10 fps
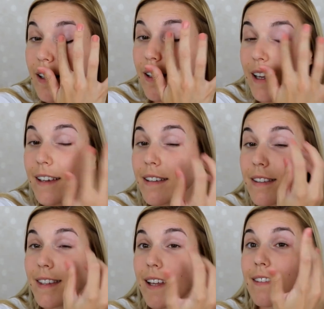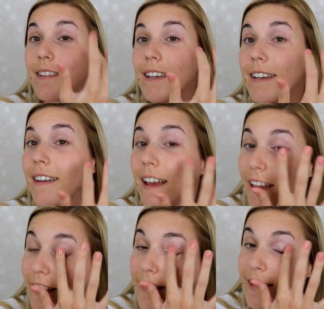like sets in
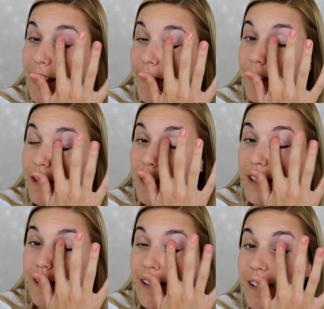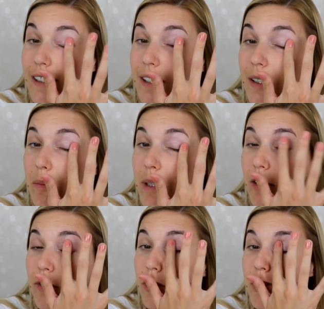and leaves just a bit
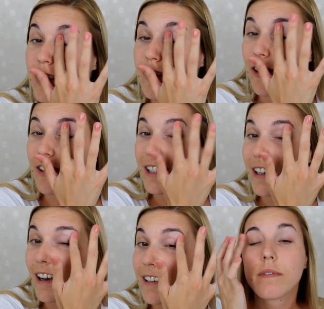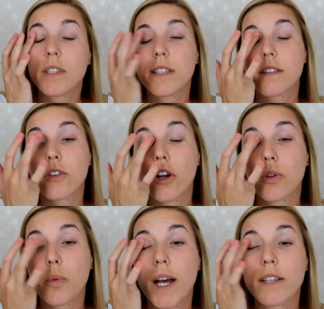of sheen on the eyes. It's
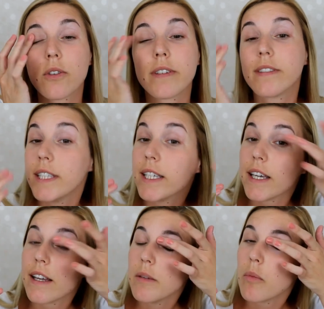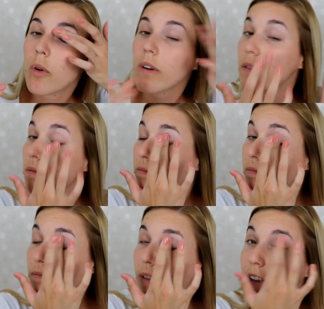not wet or sticky anymore.
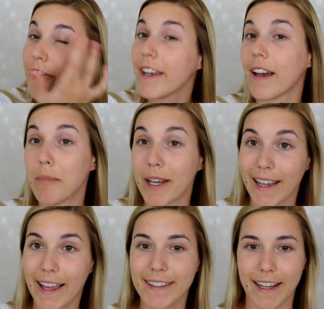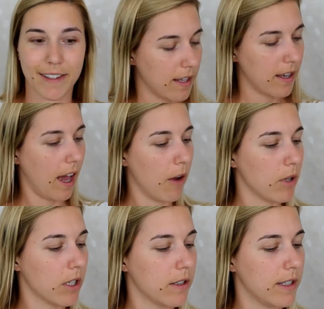Hmm, I think I might like that. I
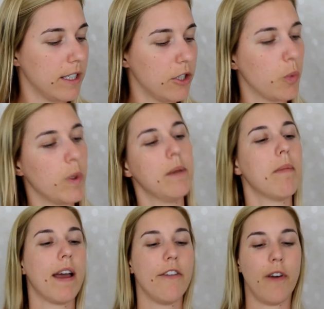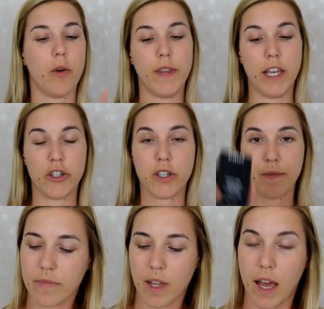will continue with my foundation.
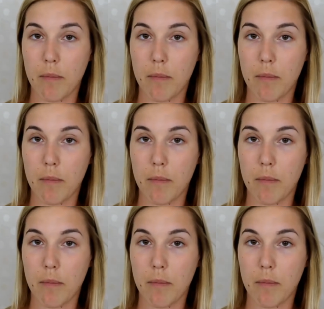I